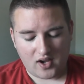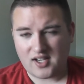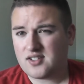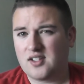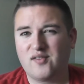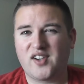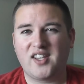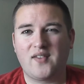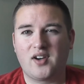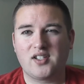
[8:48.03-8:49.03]
I just didn't
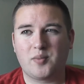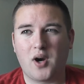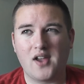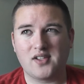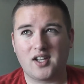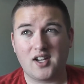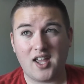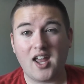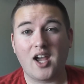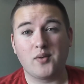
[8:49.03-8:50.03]
find that very surprising, and again,